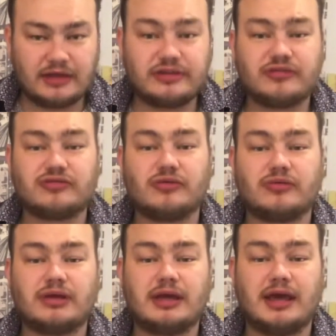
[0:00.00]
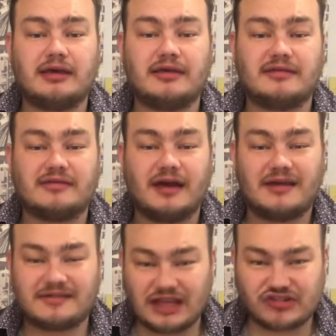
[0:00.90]
This story is
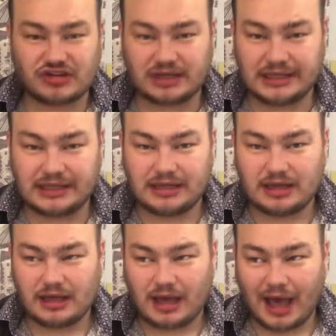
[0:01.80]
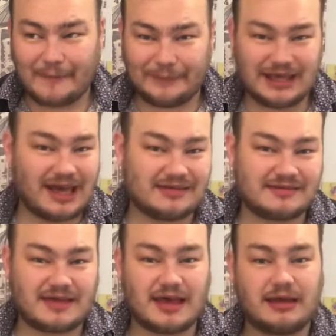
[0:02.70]
essentially a
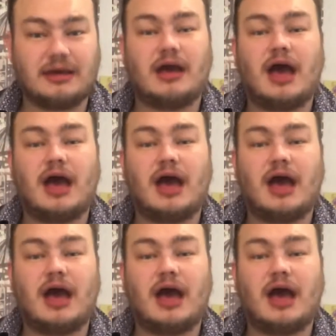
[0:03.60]
PSA,